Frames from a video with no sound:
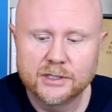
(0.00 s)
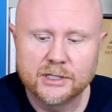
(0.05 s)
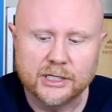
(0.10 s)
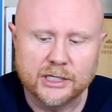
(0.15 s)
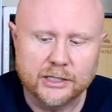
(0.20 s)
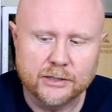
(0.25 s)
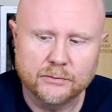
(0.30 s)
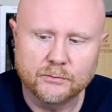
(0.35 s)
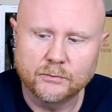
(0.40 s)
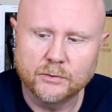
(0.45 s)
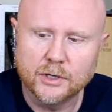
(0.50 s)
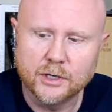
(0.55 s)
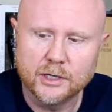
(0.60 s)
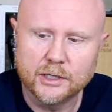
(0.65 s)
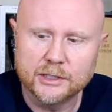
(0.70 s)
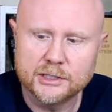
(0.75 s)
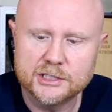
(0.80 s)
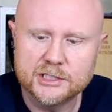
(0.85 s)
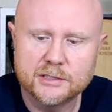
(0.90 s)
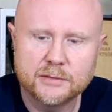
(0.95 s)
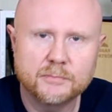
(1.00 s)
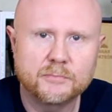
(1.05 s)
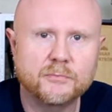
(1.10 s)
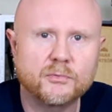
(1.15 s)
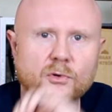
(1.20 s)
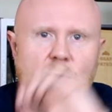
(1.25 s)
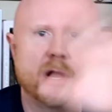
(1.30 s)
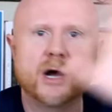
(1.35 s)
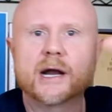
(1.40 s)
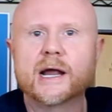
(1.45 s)
It was
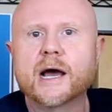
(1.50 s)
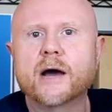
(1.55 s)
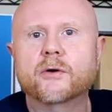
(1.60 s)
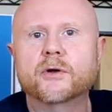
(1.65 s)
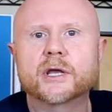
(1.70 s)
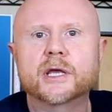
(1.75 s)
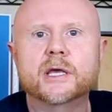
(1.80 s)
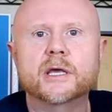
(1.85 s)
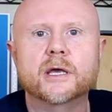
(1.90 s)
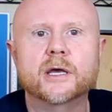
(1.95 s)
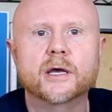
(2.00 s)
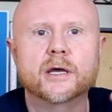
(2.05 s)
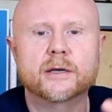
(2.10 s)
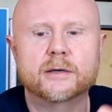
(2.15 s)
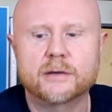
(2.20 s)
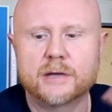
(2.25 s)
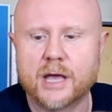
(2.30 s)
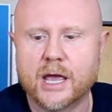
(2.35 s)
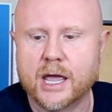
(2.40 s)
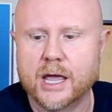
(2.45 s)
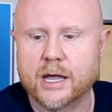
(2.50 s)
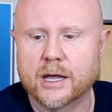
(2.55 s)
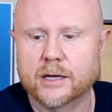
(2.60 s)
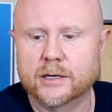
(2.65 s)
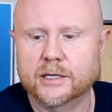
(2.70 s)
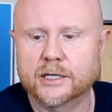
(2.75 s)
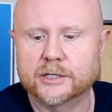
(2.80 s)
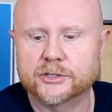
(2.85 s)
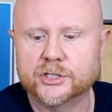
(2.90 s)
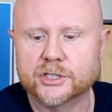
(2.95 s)
brought out again,
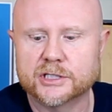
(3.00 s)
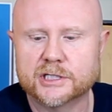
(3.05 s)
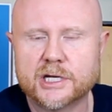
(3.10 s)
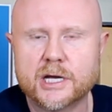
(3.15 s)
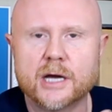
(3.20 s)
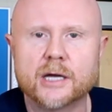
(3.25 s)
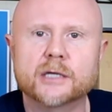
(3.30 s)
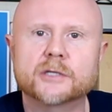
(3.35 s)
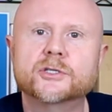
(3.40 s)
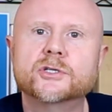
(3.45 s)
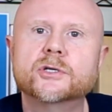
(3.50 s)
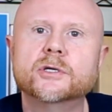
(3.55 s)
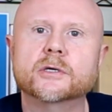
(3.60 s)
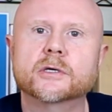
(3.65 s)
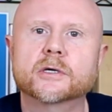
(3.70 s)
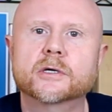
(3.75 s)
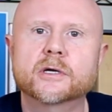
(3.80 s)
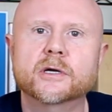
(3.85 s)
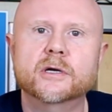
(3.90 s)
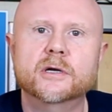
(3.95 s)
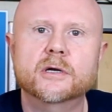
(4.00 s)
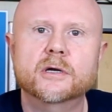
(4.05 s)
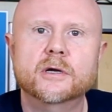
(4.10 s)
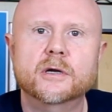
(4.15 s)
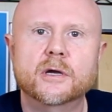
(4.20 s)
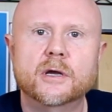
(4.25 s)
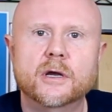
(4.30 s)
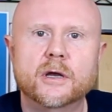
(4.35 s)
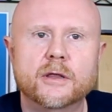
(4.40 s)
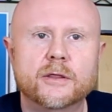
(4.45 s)
and it just kind of took
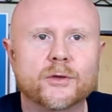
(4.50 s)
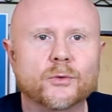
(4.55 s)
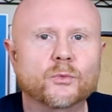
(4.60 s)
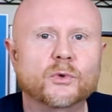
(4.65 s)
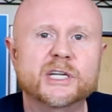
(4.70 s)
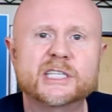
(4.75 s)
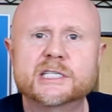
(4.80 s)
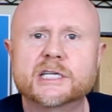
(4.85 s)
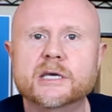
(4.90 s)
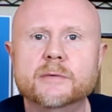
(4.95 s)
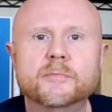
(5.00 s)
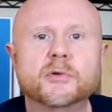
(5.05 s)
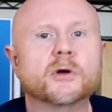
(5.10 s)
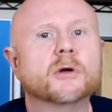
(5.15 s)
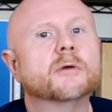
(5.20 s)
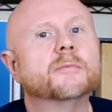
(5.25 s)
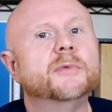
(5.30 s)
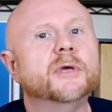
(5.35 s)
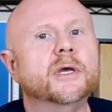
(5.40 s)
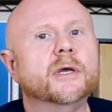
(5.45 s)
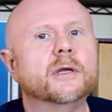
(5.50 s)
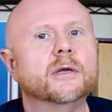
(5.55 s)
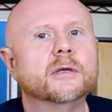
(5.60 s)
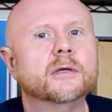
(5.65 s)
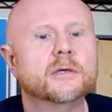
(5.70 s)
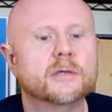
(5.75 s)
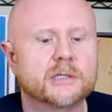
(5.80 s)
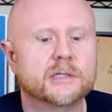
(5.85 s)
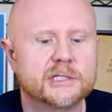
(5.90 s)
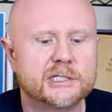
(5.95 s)
the whiskey
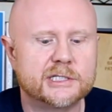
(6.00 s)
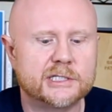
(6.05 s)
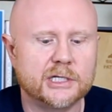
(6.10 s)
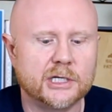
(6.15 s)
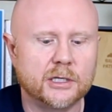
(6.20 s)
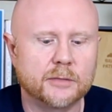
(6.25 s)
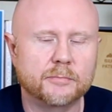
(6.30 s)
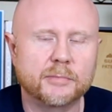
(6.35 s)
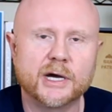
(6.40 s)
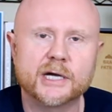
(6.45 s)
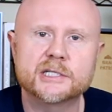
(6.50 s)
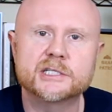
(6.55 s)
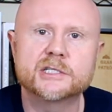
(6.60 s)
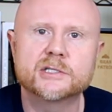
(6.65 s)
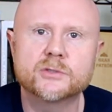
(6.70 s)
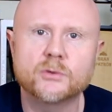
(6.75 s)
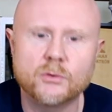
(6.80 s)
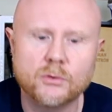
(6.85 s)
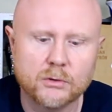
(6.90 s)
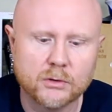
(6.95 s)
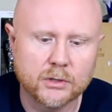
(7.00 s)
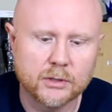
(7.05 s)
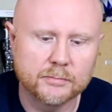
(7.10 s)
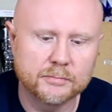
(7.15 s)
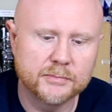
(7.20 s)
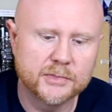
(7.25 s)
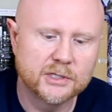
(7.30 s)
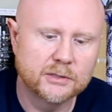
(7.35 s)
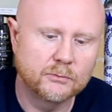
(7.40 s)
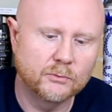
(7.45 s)
bourbon scene by
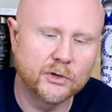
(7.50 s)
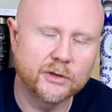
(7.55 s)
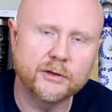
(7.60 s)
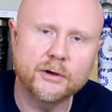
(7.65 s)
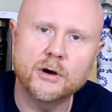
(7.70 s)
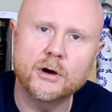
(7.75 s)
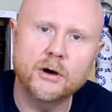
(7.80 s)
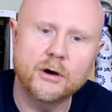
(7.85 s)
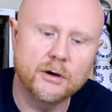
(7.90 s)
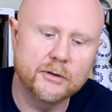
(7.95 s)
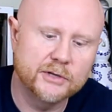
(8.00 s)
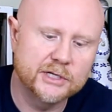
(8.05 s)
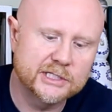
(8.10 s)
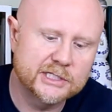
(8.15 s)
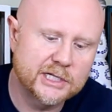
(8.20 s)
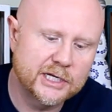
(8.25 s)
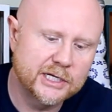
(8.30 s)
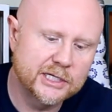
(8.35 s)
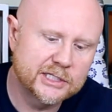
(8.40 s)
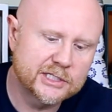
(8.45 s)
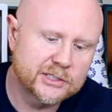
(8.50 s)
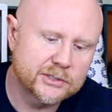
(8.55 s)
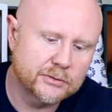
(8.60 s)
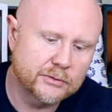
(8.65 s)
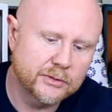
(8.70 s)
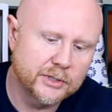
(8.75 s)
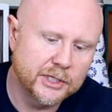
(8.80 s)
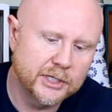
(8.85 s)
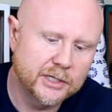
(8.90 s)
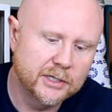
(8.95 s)
storm with all this
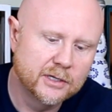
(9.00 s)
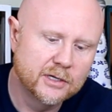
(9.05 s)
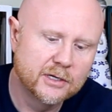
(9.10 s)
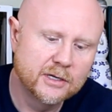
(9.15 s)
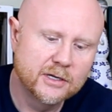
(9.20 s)
history.